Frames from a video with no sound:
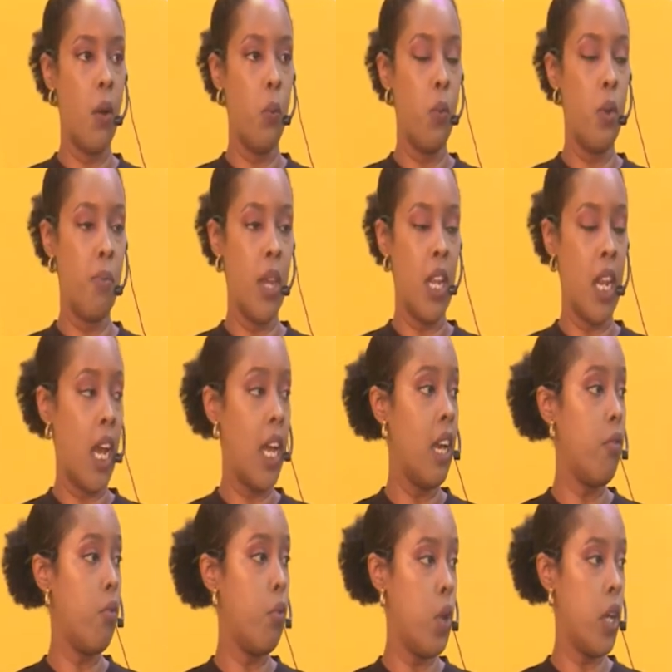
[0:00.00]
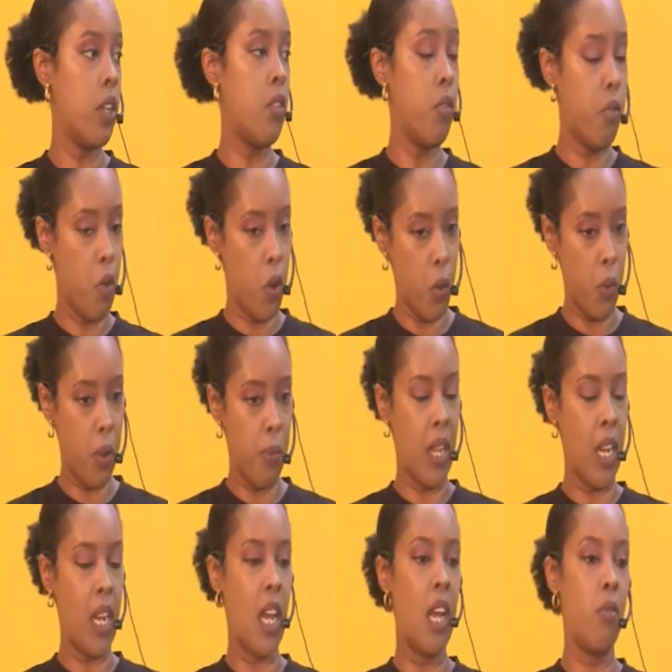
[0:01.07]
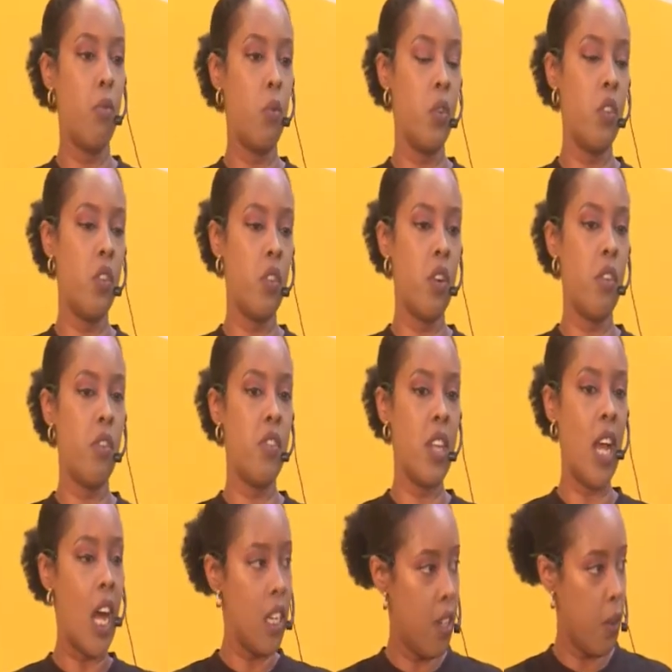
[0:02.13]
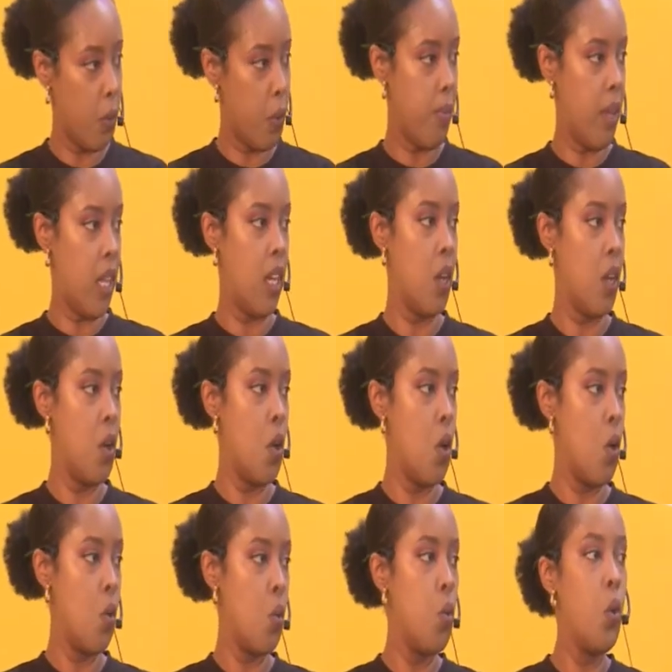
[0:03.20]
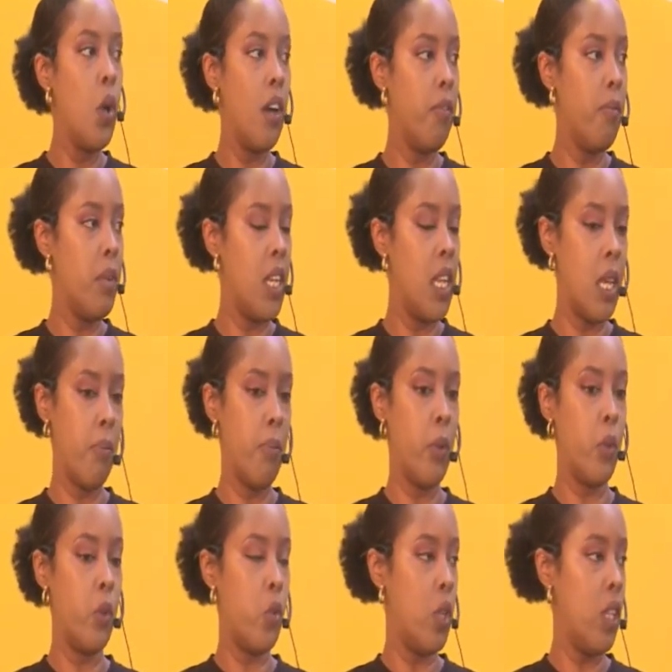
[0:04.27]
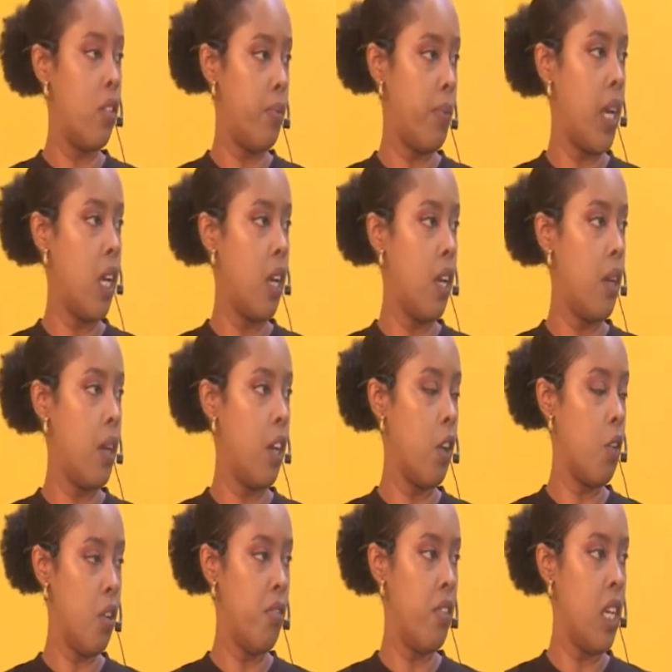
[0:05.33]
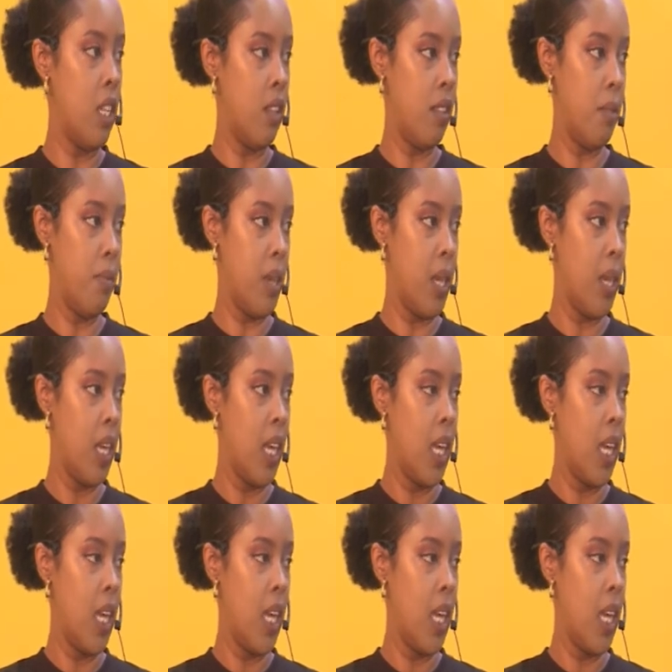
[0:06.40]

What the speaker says: women. I have worked for women. I have served under women who have been able to inspire confidence in me.